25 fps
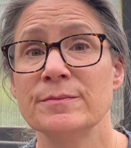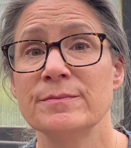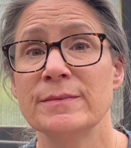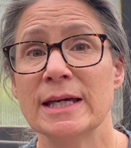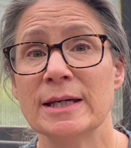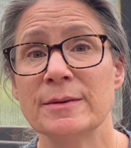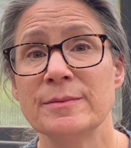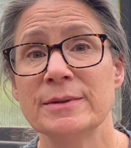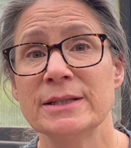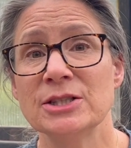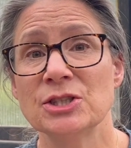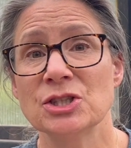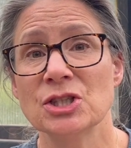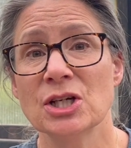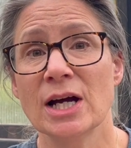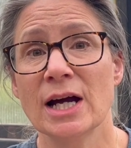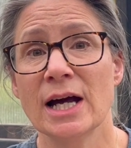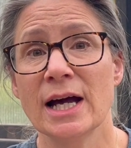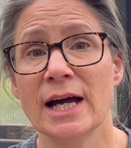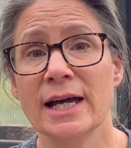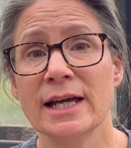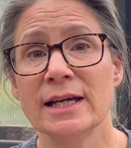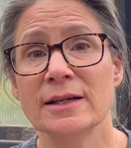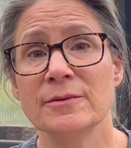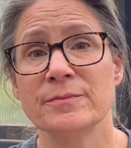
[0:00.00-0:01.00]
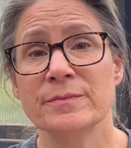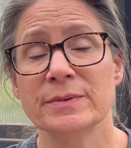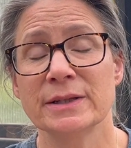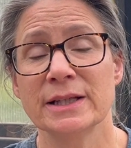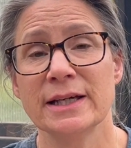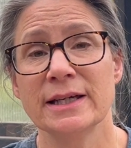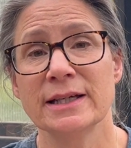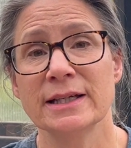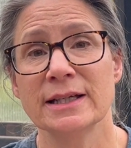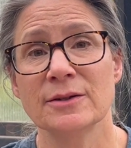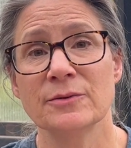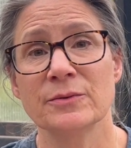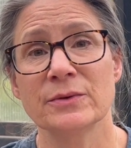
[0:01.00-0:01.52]
maybe try
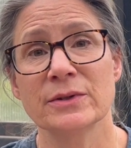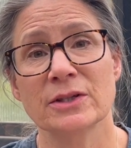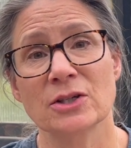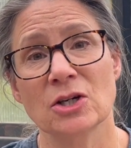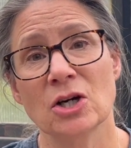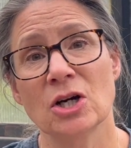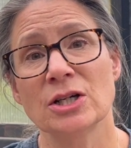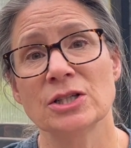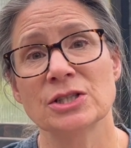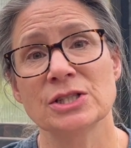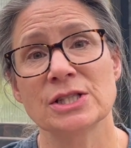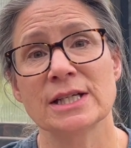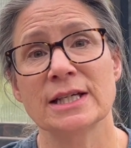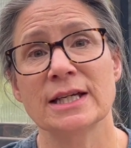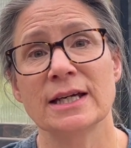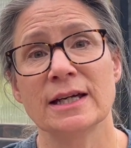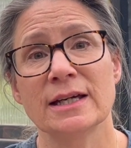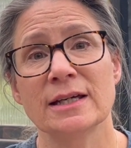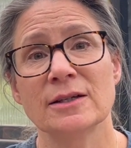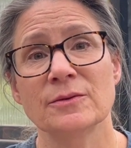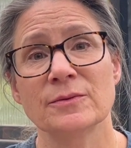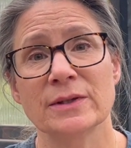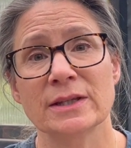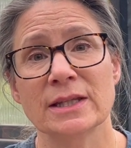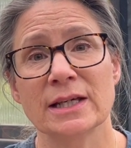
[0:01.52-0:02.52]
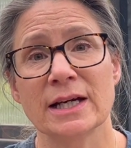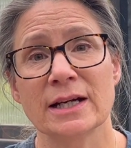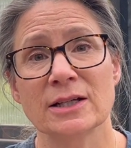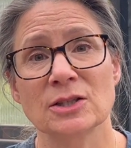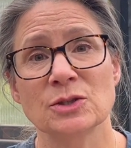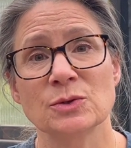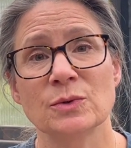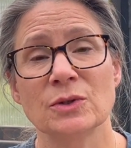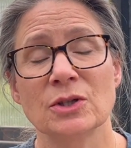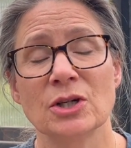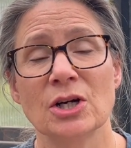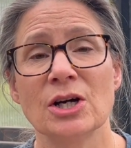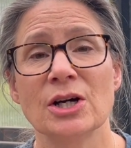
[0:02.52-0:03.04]
playing it with cards again, with
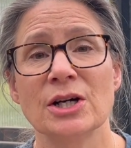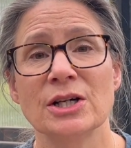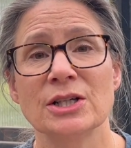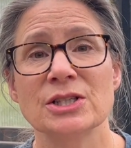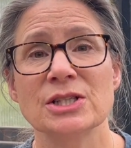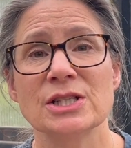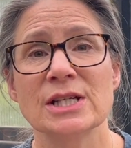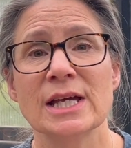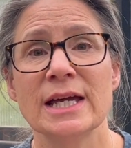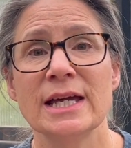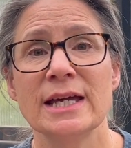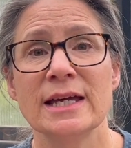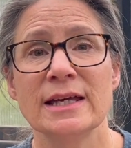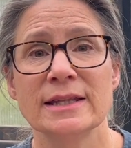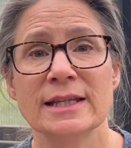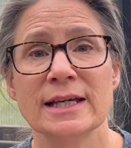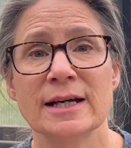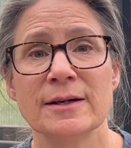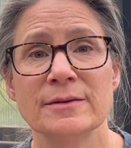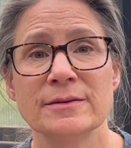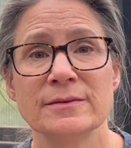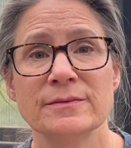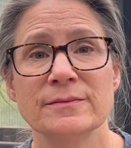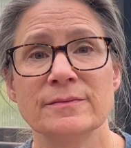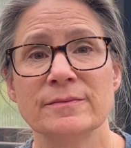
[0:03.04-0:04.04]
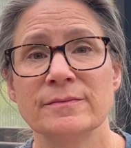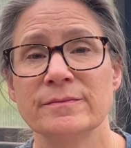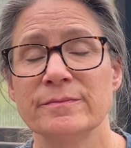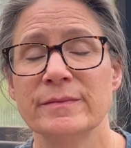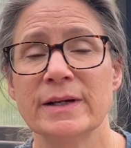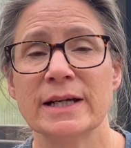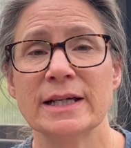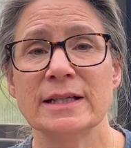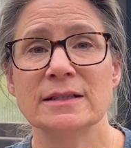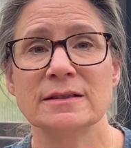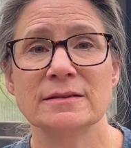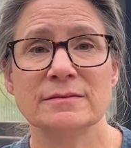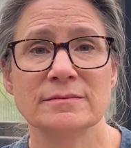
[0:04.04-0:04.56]
actual cards. That
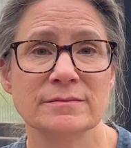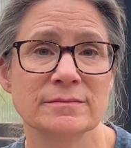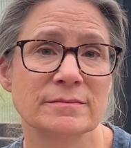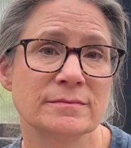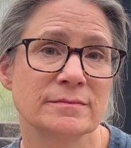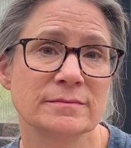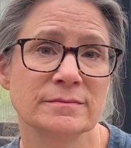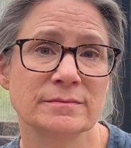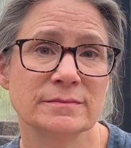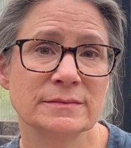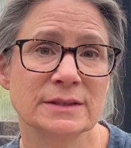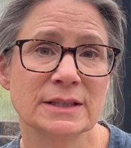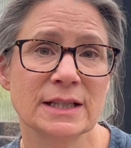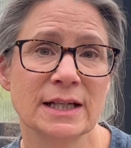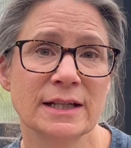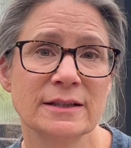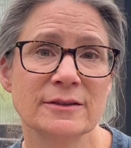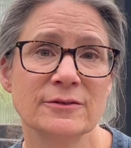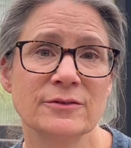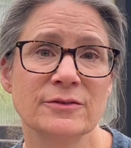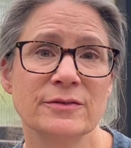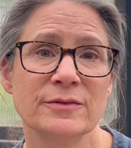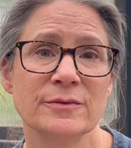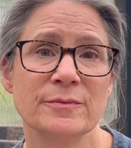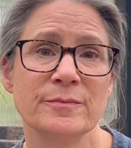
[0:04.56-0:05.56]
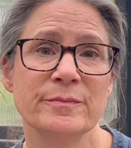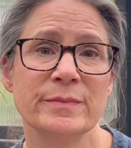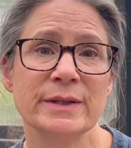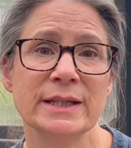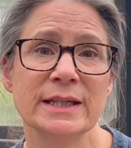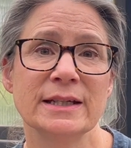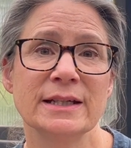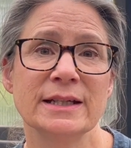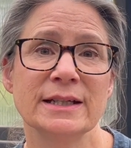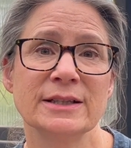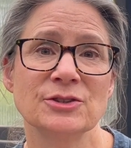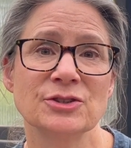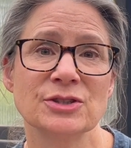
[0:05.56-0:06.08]
might kind of be
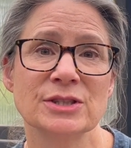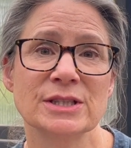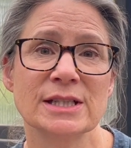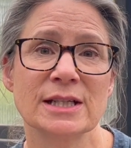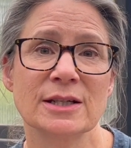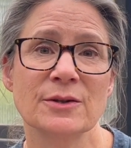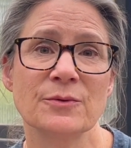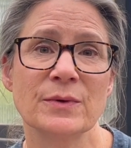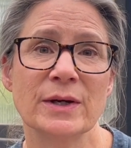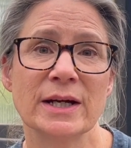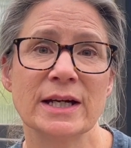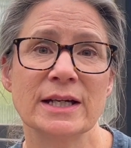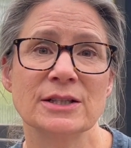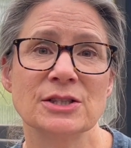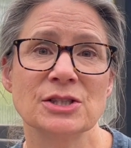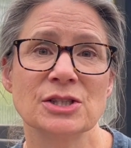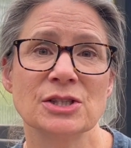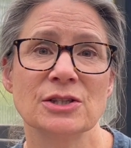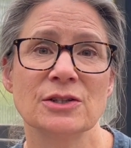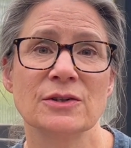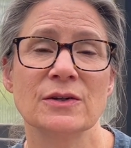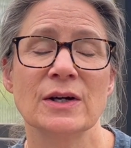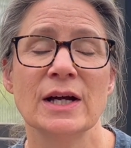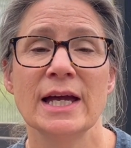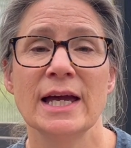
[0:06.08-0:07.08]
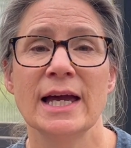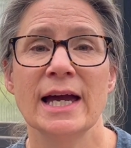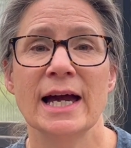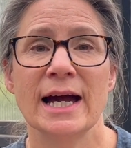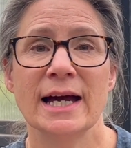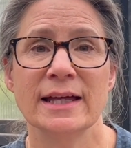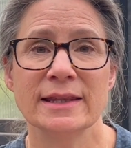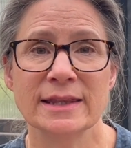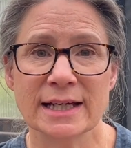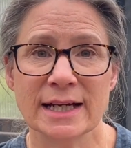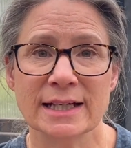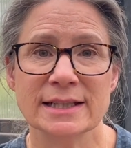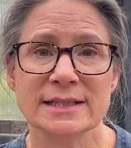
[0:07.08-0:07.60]
an interesting way to
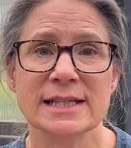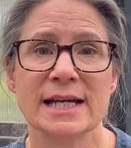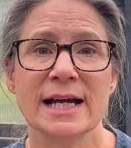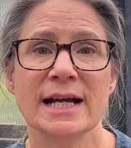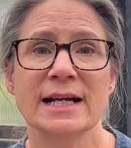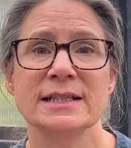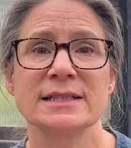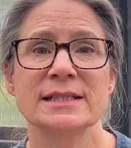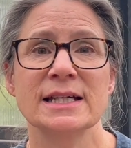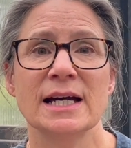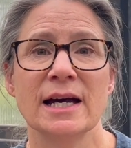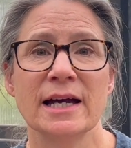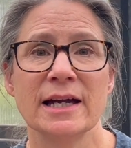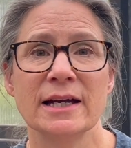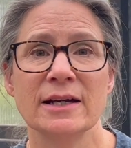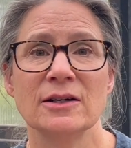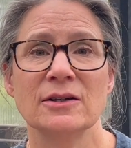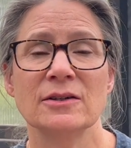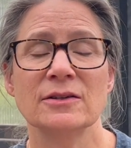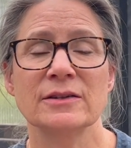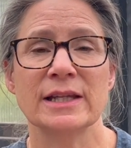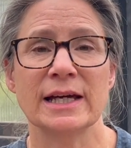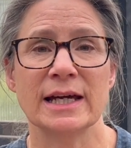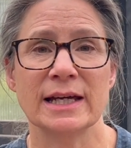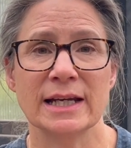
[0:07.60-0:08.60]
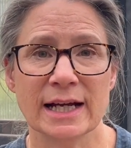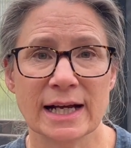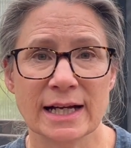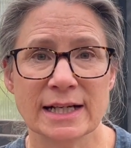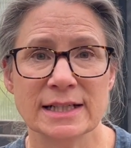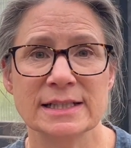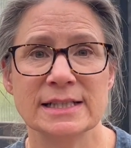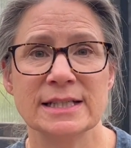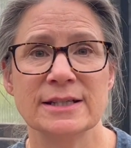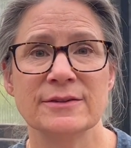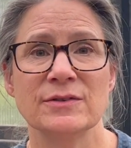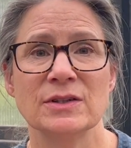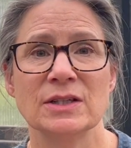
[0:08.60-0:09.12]
add that tactile, that
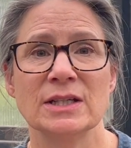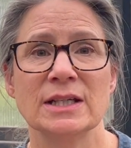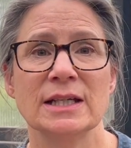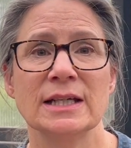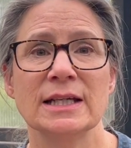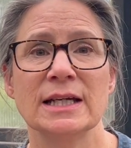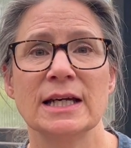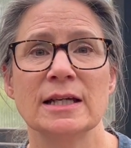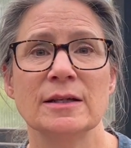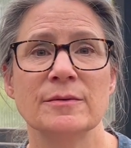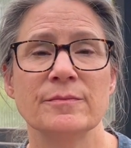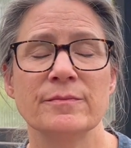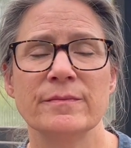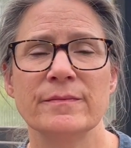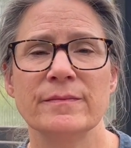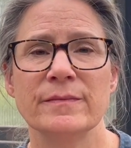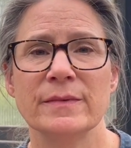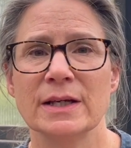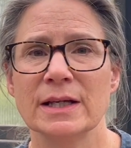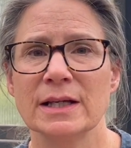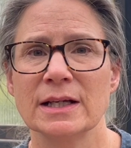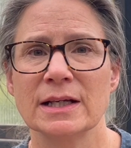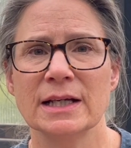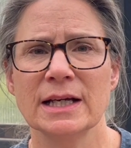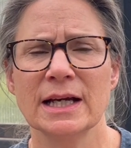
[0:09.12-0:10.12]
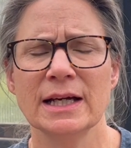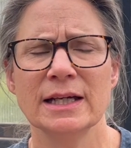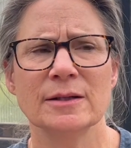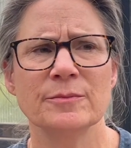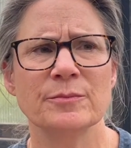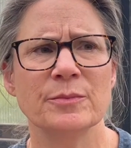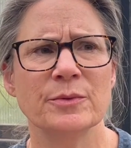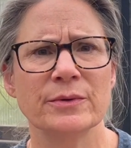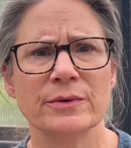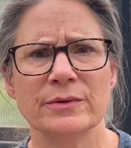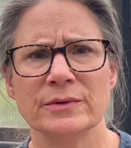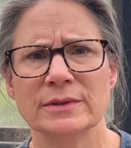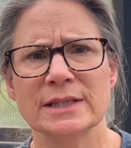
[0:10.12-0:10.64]
activity, and kind of
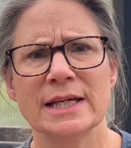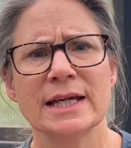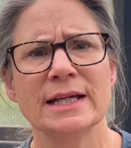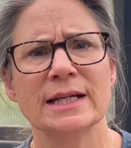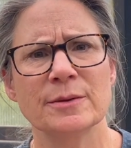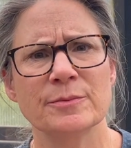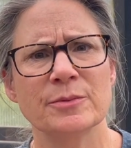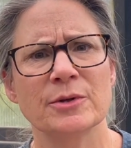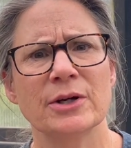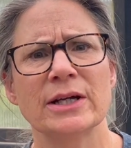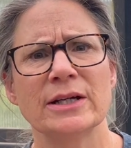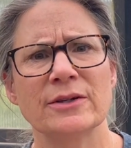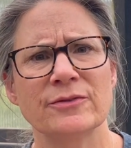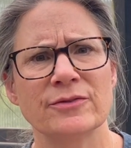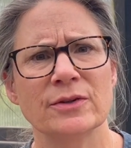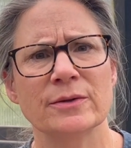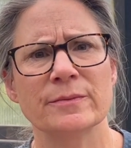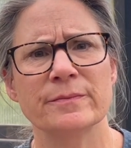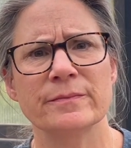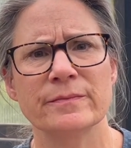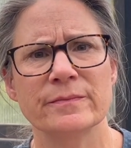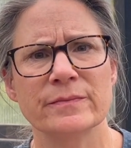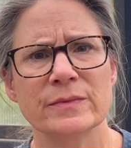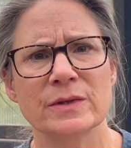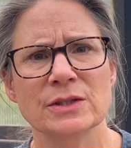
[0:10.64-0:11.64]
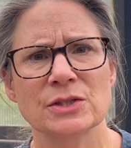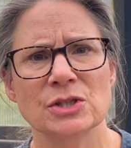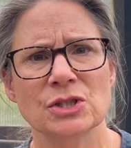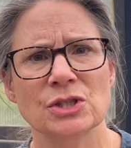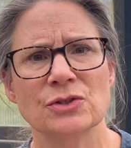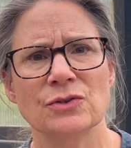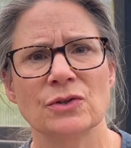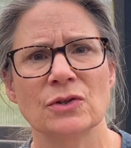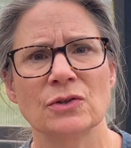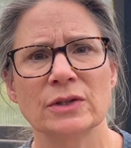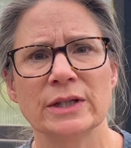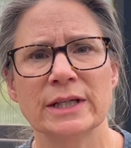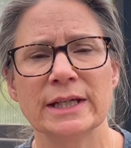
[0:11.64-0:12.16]
take a break from the
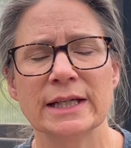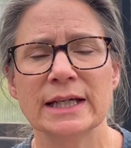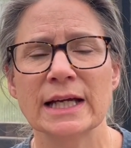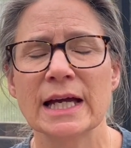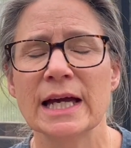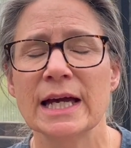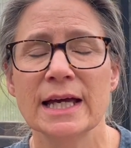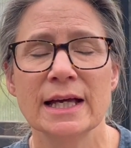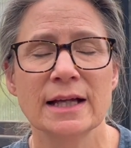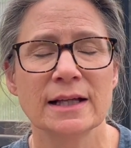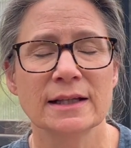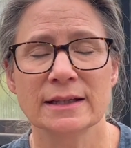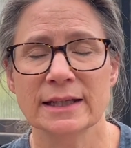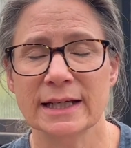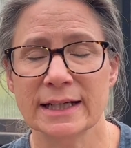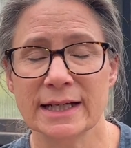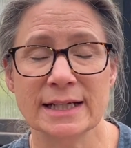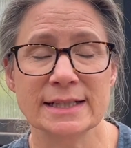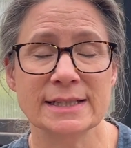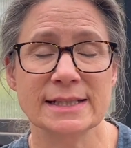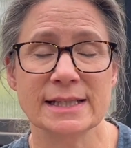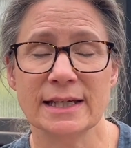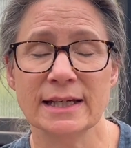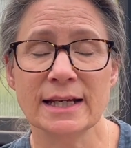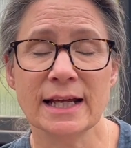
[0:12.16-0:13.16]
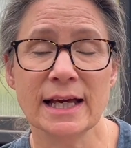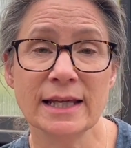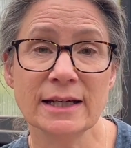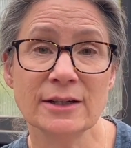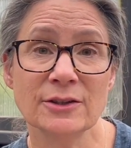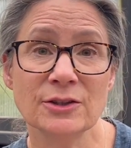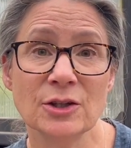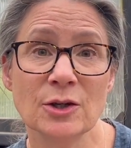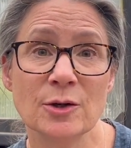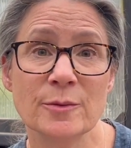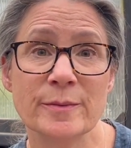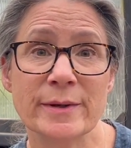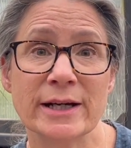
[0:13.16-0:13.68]
scrolling. Like I said, I don't
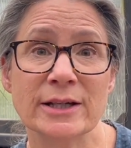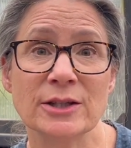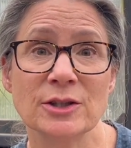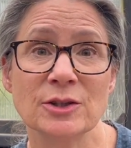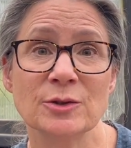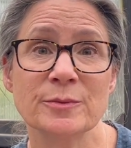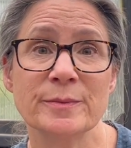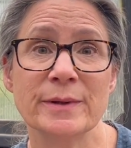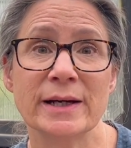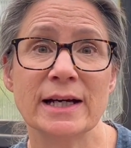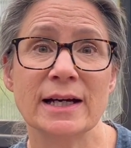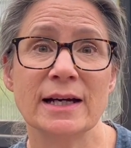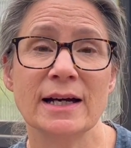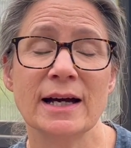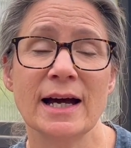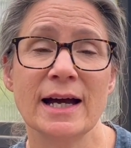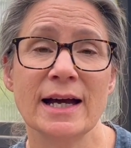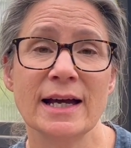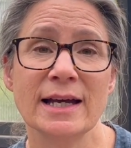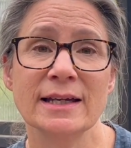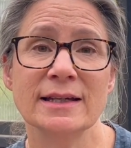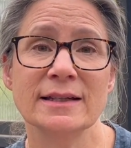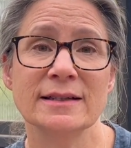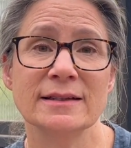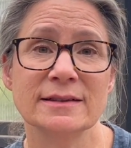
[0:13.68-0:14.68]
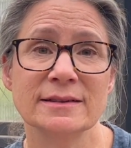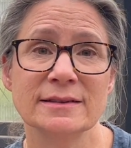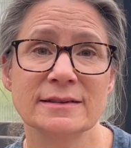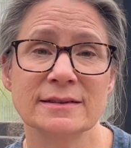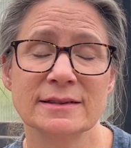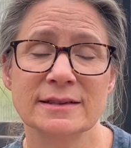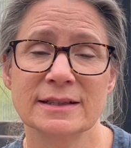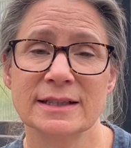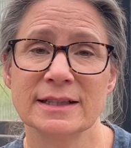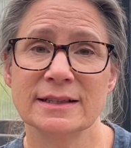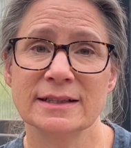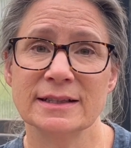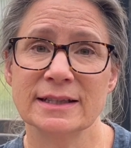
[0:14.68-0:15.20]
know about you, but I
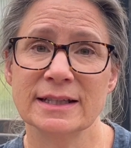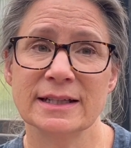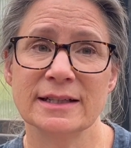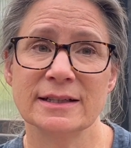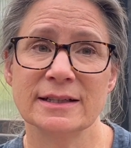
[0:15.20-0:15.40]
can